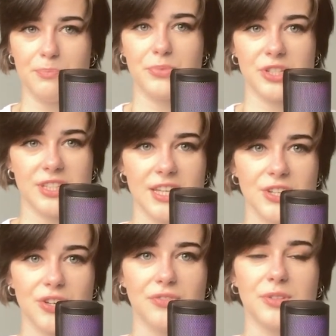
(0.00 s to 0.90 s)

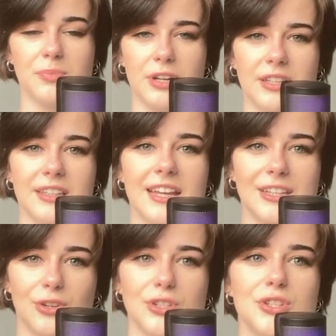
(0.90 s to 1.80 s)
prestige of the brand,
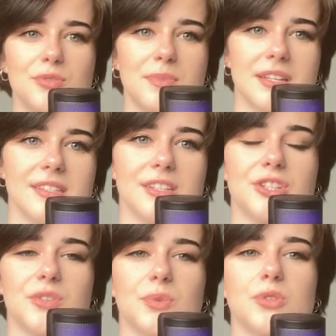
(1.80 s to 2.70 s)
it also means that
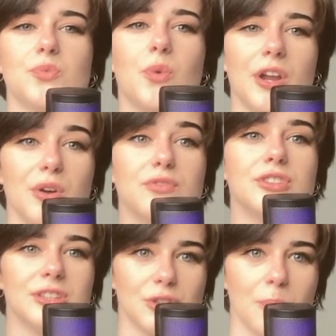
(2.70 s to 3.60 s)
she was one of
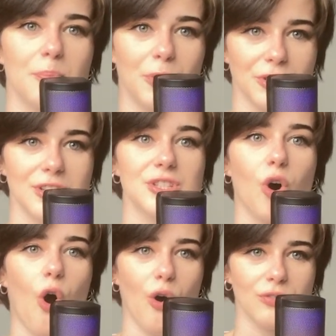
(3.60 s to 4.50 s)
the top models
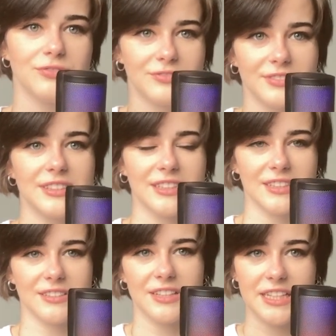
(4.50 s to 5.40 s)
of
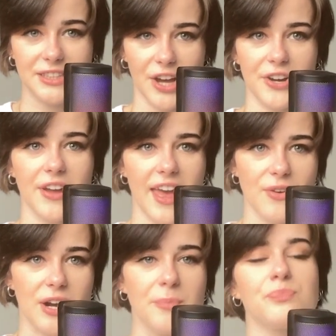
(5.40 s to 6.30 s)
the entire
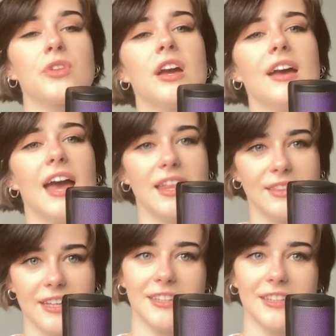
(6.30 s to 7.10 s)
era in the